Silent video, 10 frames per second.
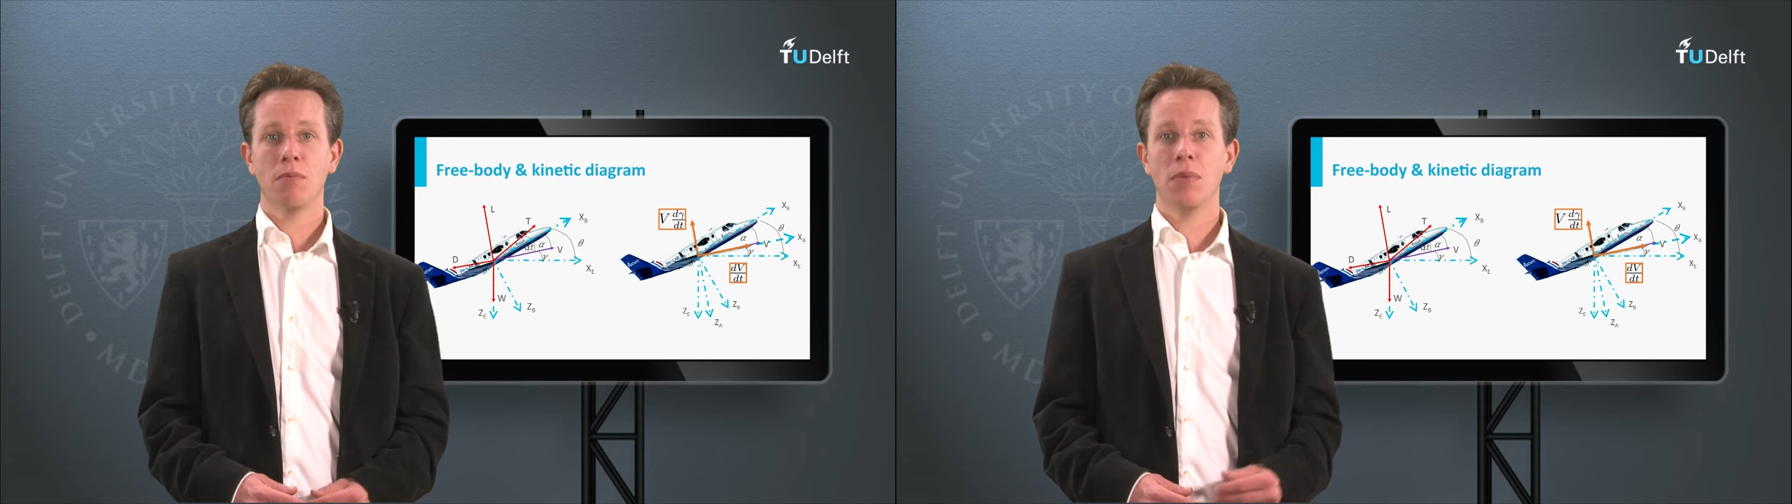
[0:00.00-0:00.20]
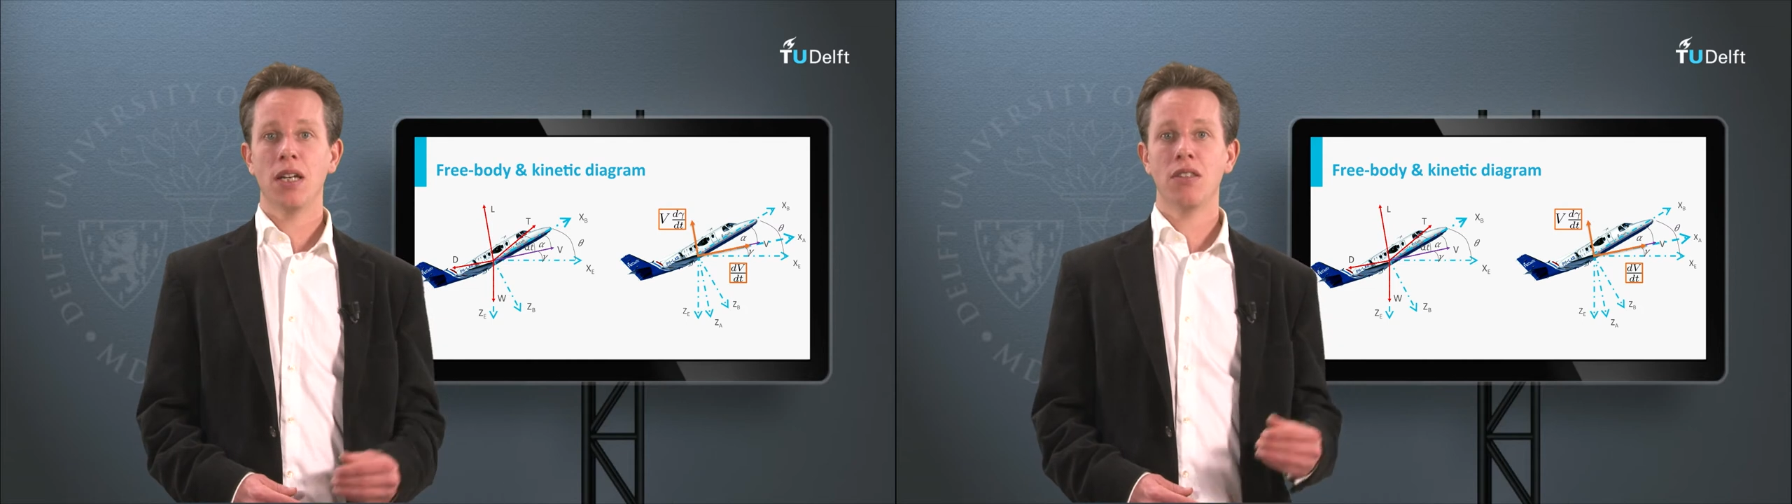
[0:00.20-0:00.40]

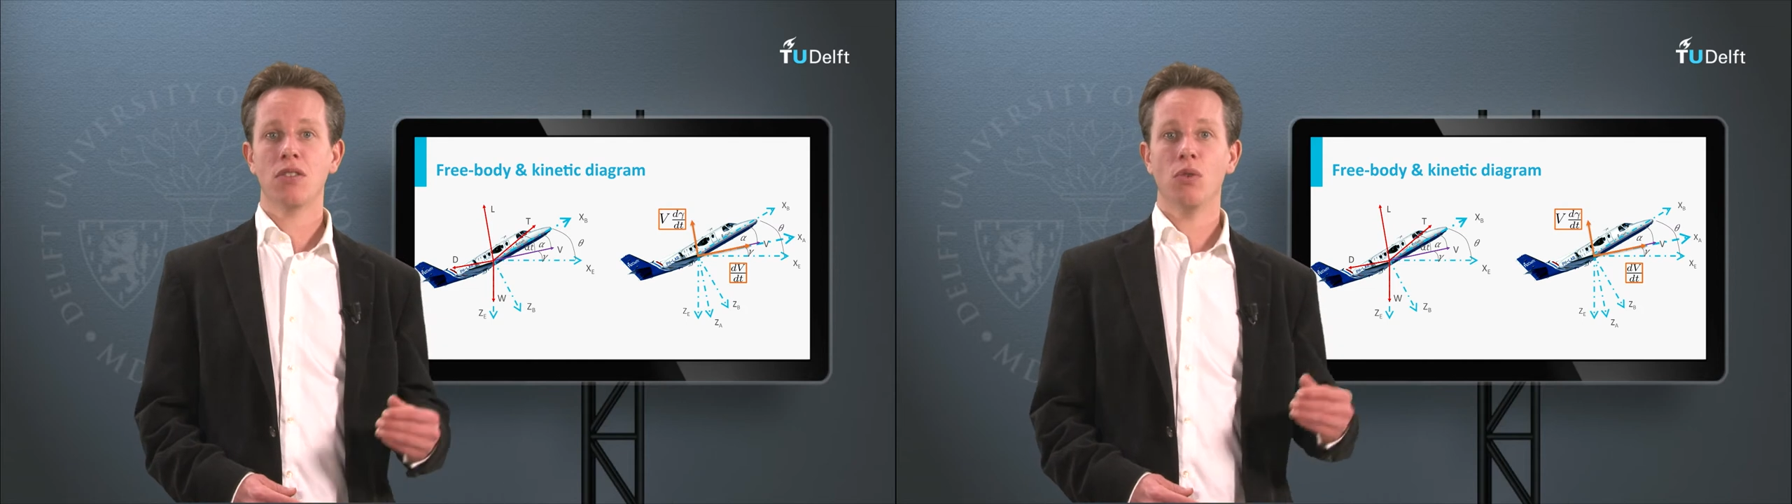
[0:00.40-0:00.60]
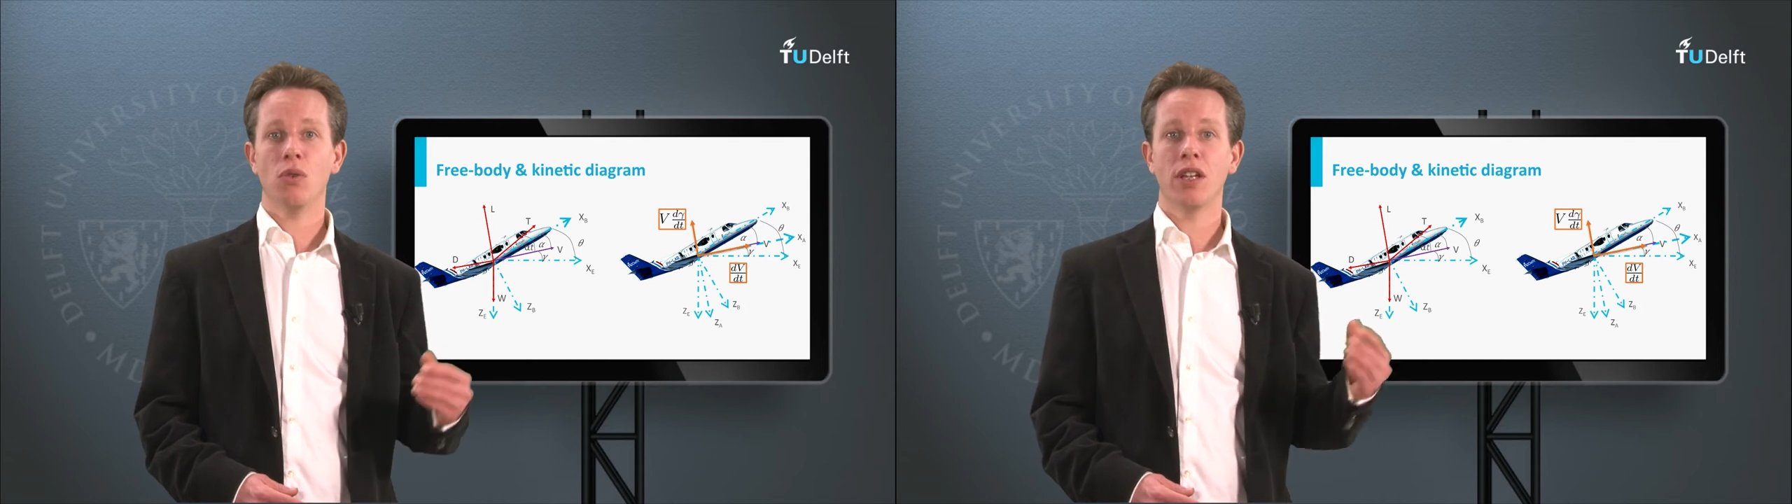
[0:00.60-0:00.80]

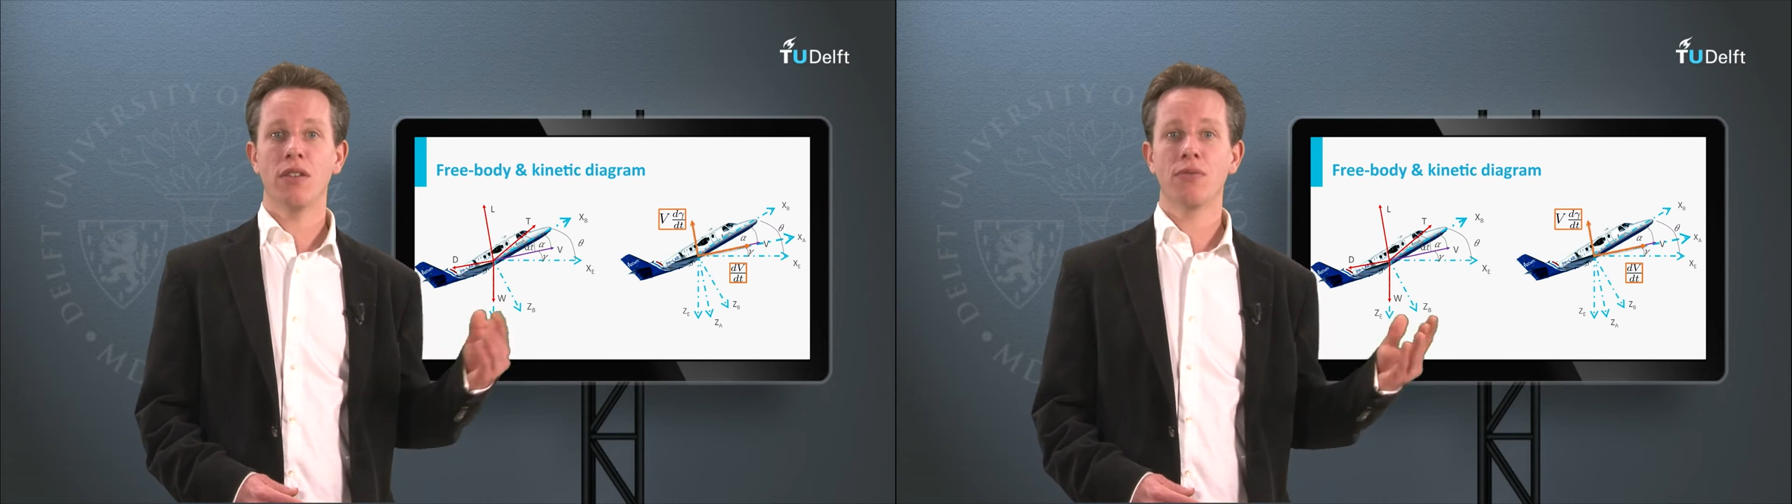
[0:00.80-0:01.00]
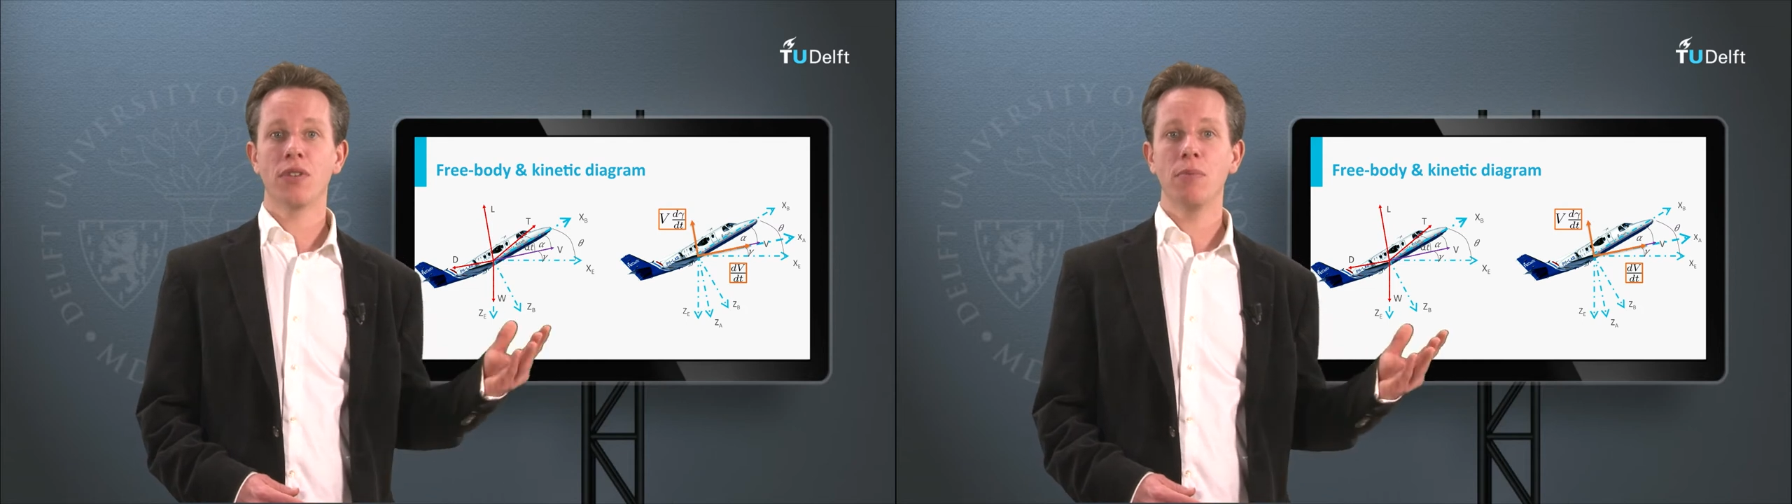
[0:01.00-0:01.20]
based on
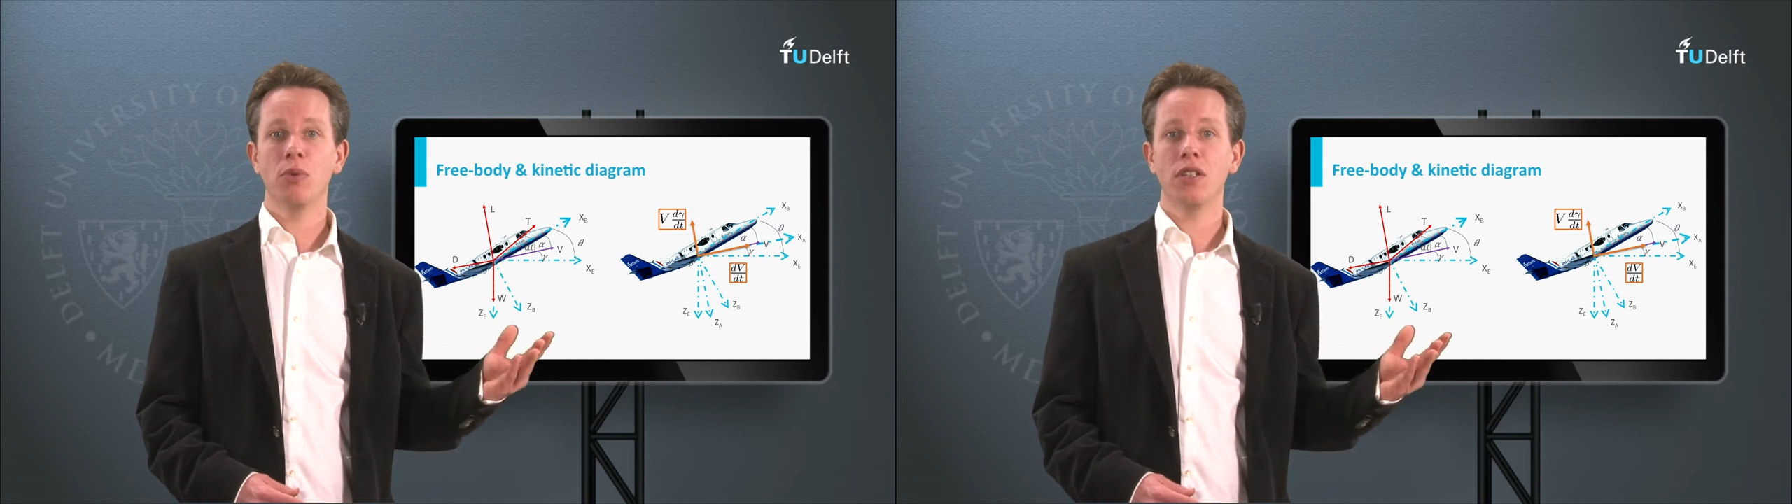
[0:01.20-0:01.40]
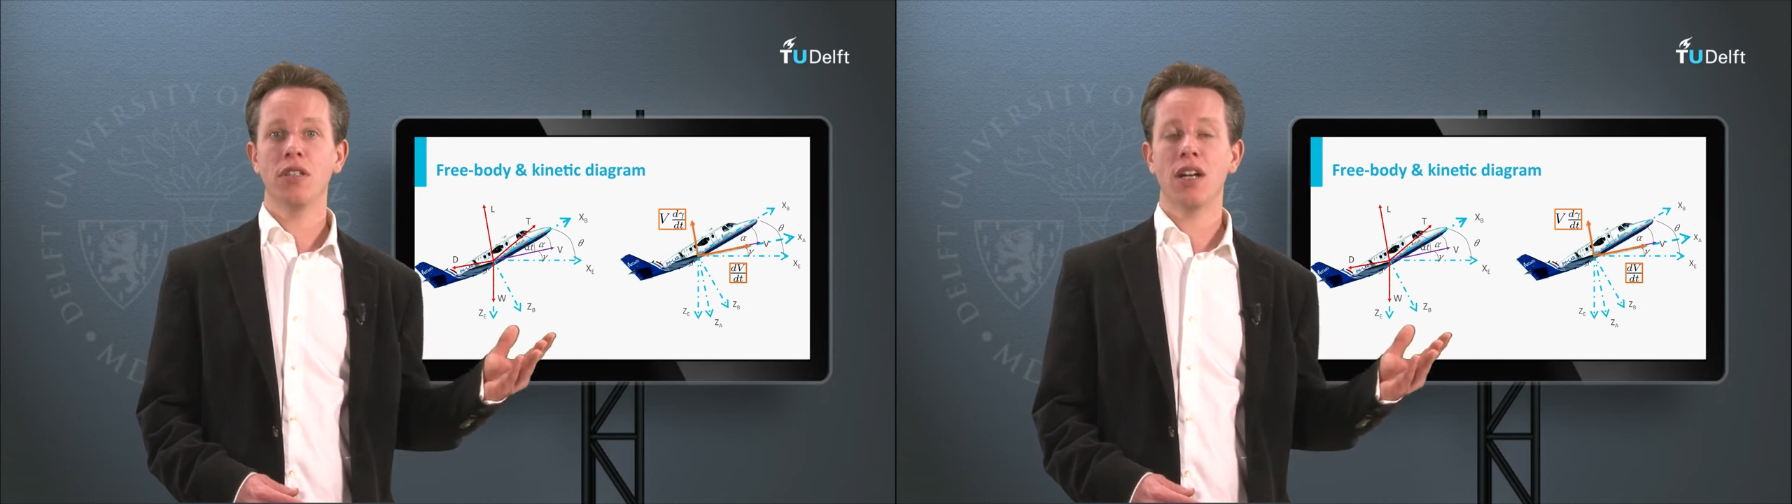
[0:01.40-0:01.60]
a free
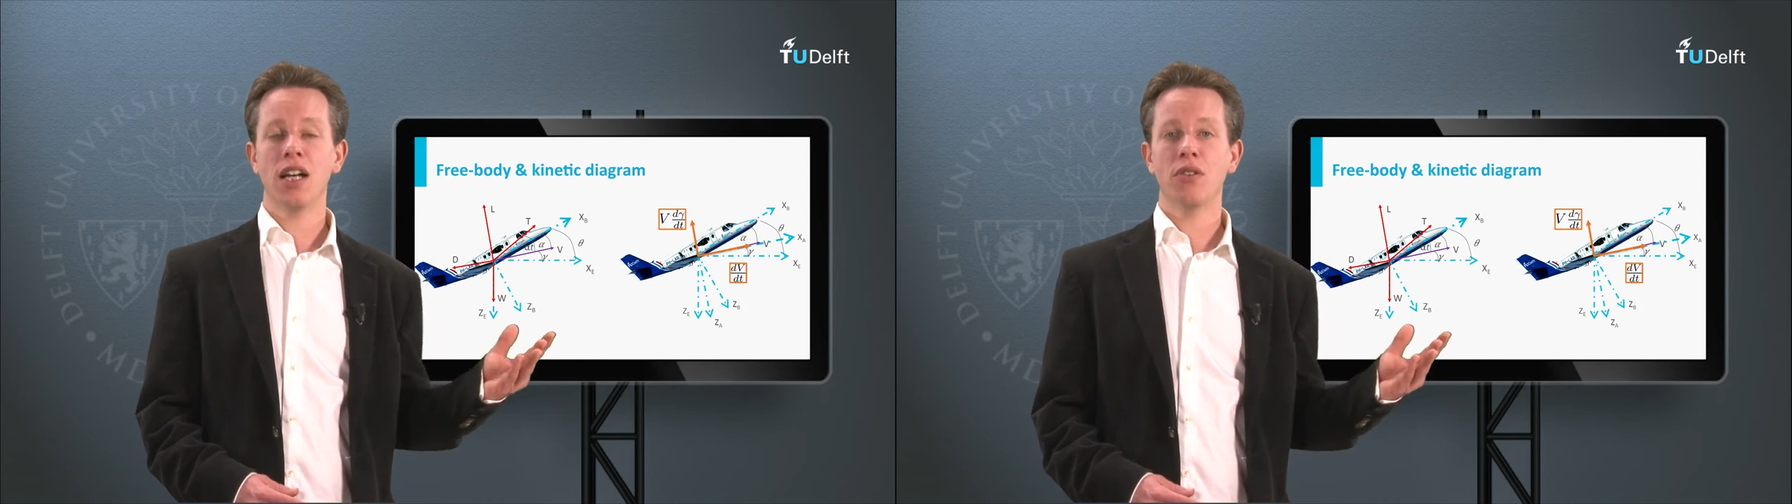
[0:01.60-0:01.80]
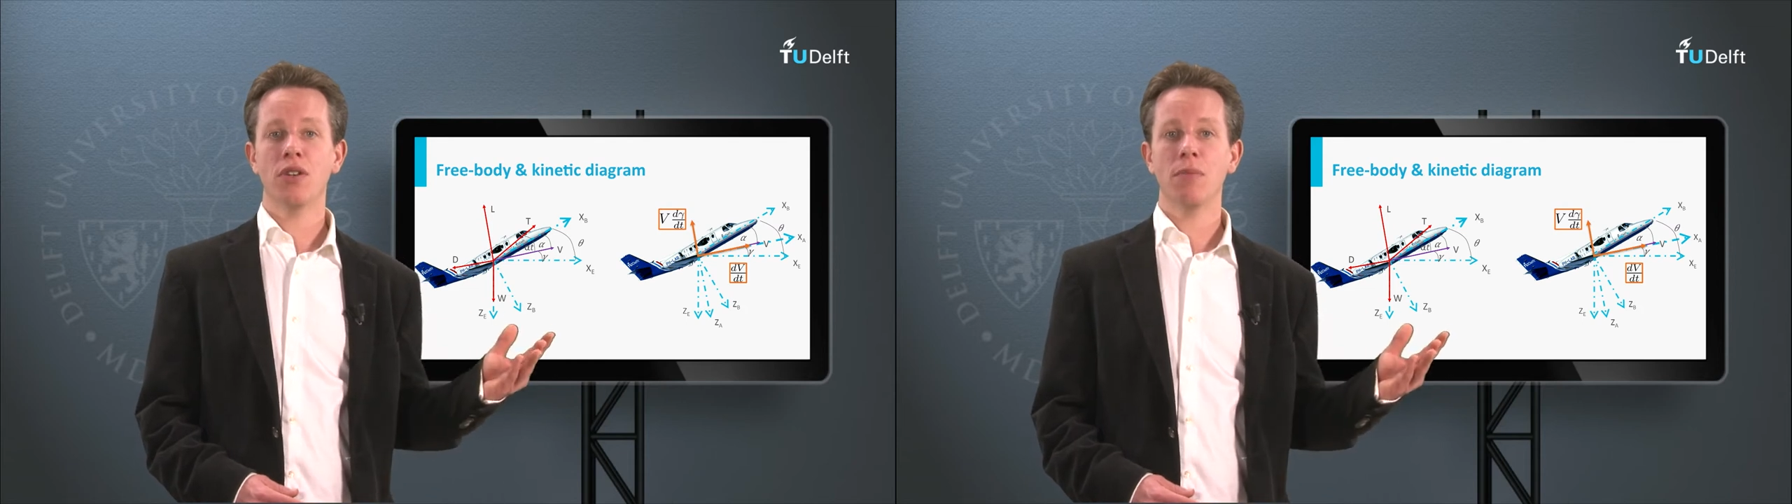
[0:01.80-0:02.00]
body
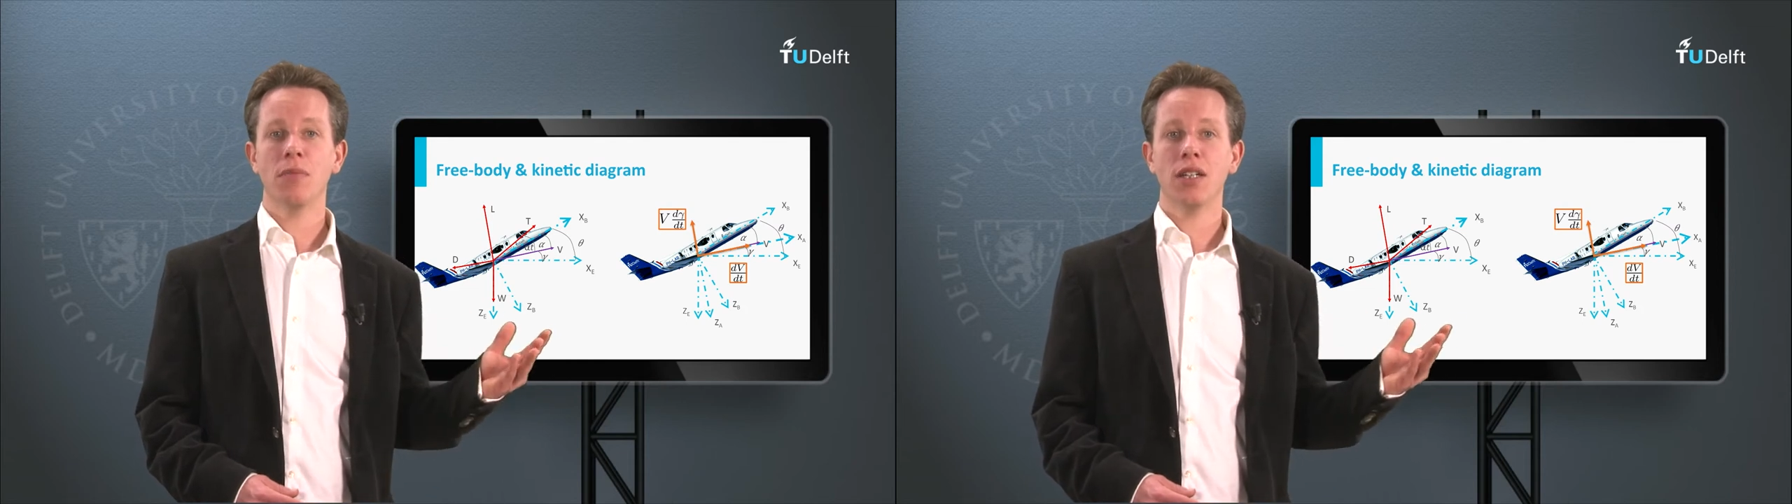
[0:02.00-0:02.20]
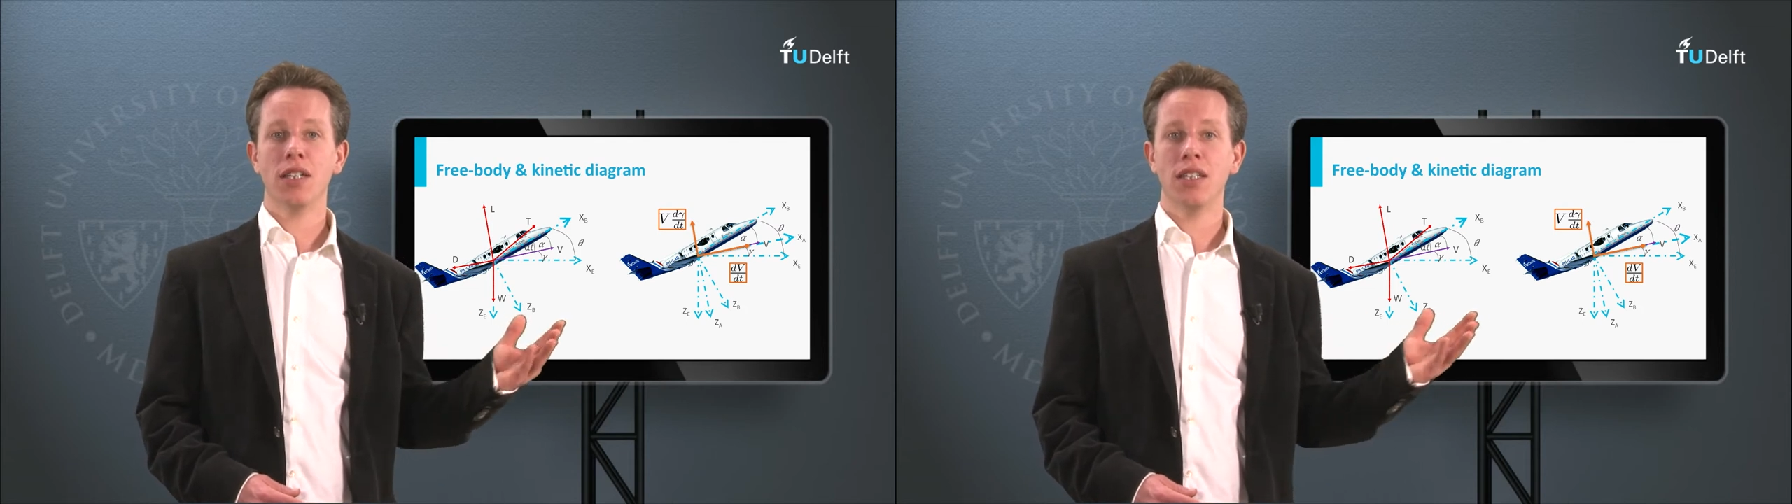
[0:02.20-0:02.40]
diagram